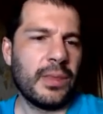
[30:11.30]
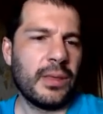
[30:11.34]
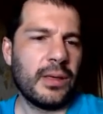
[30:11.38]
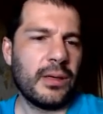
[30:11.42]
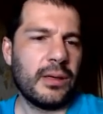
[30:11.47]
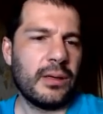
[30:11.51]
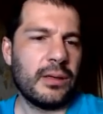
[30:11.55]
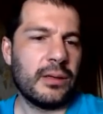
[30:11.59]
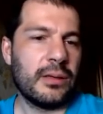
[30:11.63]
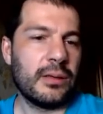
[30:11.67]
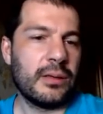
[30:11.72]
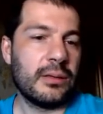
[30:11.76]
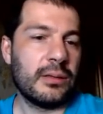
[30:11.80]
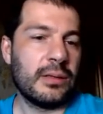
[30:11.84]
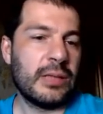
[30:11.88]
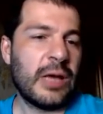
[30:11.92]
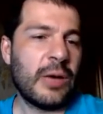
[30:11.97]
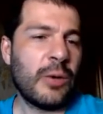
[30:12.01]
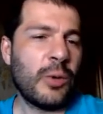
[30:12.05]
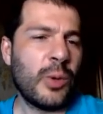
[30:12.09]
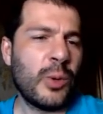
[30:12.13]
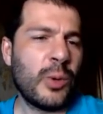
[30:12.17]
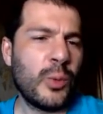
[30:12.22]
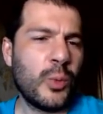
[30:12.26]

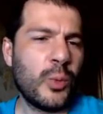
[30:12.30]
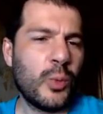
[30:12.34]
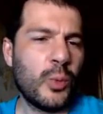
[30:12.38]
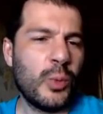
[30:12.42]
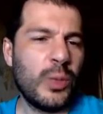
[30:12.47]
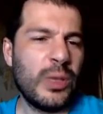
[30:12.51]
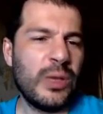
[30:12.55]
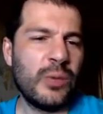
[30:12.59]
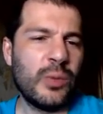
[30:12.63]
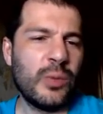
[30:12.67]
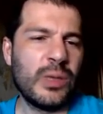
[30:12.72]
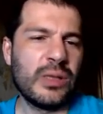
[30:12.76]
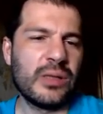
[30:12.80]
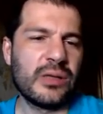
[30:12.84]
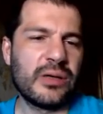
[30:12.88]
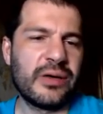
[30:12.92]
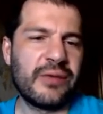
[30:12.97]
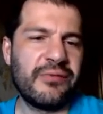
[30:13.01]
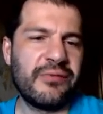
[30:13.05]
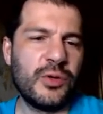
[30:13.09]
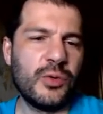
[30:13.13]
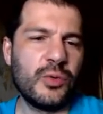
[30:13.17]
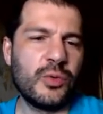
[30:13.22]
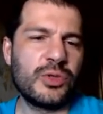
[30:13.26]
Now we will
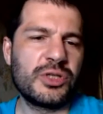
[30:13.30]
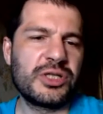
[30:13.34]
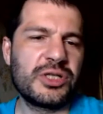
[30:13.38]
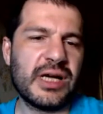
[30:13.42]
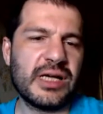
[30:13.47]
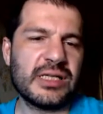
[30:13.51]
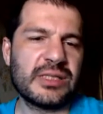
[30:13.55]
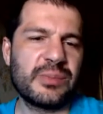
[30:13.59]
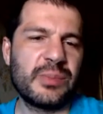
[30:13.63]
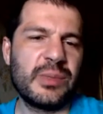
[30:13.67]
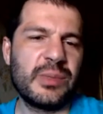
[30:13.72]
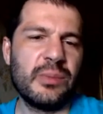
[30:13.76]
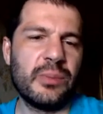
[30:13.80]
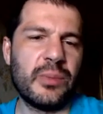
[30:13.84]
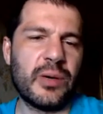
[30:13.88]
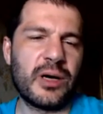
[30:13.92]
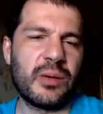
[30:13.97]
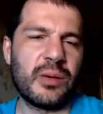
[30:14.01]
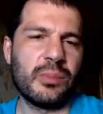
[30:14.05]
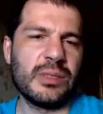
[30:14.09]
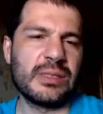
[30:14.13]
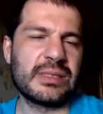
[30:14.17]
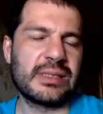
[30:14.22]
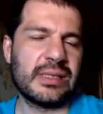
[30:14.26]
review
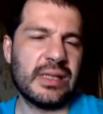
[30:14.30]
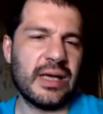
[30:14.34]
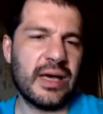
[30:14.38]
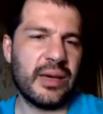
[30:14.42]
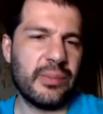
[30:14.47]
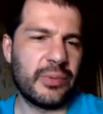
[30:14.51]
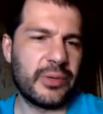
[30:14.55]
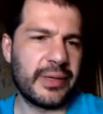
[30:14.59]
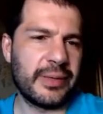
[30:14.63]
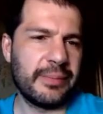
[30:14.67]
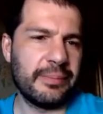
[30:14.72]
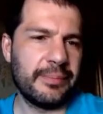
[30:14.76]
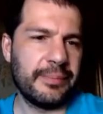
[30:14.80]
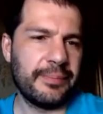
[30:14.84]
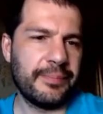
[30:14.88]
jasmine-marbles library.